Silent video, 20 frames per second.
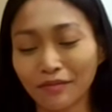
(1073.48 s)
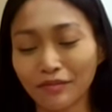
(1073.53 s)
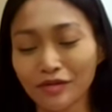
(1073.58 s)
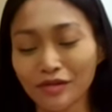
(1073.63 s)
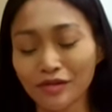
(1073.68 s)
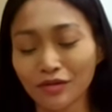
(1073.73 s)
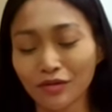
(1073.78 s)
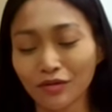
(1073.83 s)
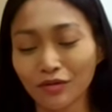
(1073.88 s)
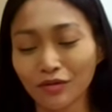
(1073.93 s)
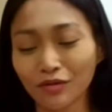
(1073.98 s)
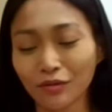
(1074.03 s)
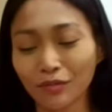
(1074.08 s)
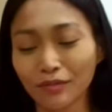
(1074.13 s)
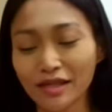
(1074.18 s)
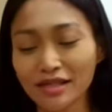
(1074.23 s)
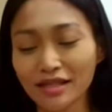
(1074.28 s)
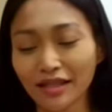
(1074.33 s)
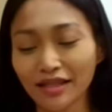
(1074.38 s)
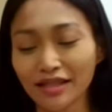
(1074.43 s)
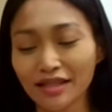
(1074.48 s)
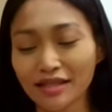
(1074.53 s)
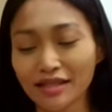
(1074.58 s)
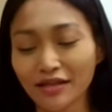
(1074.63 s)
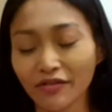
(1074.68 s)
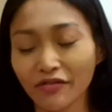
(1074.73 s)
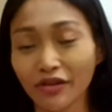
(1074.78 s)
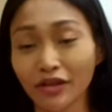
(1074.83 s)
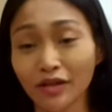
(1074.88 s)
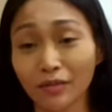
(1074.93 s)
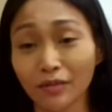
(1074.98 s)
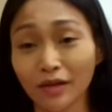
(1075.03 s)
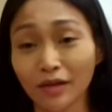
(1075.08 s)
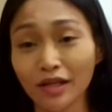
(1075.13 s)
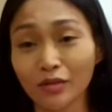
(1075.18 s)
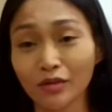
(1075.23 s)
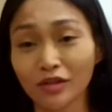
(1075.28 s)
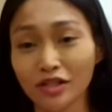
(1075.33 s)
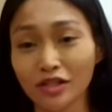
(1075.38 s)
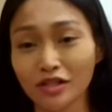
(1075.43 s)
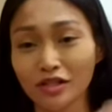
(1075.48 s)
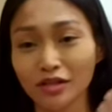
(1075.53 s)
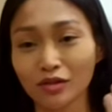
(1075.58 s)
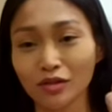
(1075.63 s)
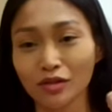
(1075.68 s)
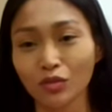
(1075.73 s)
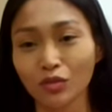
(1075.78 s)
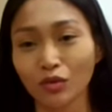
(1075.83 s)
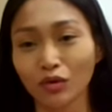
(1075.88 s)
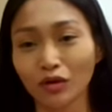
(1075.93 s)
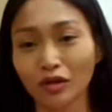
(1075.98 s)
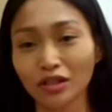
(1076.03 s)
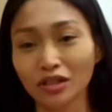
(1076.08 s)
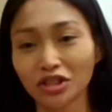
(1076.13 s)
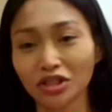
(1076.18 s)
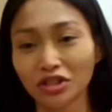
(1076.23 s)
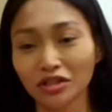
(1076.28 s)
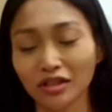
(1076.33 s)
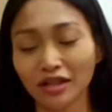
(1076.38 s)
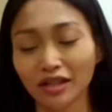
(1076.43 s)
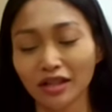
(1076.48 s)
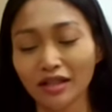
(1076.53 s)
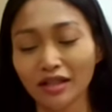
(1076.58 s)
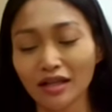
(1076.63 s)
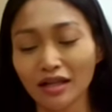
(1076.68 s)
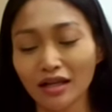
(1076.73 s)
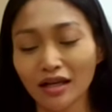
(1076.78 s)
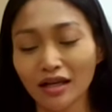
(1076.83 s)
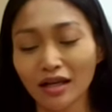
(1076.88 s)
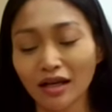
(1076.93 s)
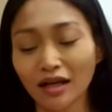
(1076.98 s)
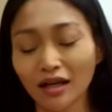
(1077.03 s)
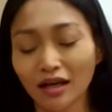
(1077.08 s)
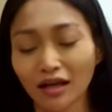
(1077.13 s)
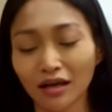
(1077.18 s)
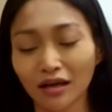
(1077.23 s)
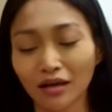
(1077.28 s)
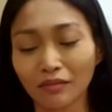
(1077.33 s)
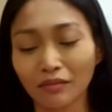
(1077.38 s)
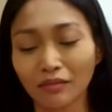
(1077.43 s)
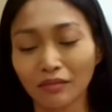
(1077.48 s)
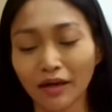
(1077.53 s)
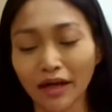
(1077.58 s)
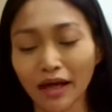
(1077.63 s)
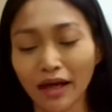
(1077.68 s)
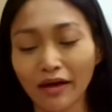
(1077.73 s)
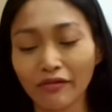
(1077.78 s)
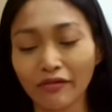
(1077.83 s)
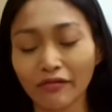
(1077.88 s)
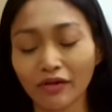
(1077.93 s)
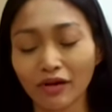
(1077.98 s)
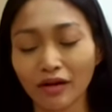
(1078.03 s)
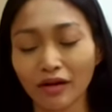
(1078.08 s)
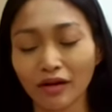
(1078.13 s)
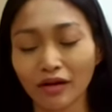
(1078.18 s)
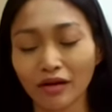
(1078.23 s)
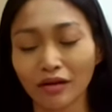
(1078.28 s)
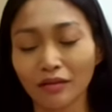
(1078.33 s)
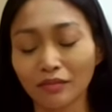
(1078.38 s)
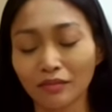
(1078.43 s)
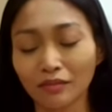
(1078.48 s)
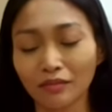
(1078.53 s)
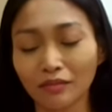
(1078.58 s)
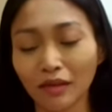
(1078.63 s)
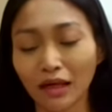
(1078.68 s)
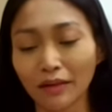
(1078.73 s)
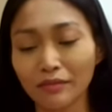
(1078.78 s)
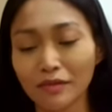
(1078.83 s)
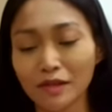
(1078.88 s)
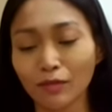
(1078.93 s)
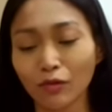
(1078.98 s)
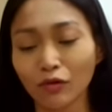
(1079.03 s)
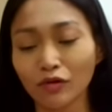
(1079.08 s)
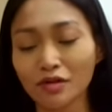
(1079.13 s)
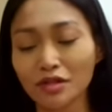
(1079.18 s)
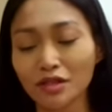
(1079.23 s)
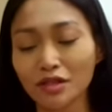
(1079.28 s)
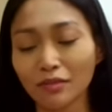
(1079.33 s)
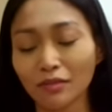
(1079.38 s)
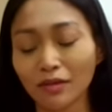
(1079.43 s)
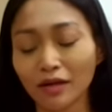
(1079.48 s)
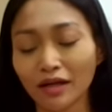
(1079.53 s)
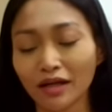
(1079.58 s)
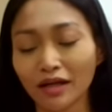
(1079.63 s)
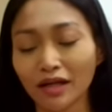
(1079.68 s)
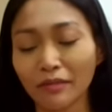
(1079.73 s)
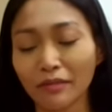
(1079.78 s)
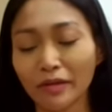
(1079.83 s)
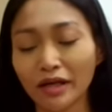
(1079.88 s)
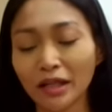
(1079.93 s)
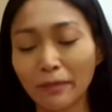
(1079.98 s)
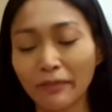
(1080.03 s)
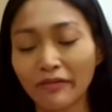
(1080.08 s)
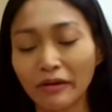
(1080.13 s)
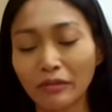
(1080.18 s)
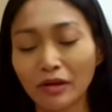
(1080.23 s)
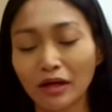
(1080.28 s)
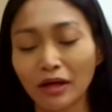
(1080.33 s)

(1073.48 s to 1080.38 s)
So besides Fitbit, which is this watch, okay, I have, I'm sponsored by a meal prep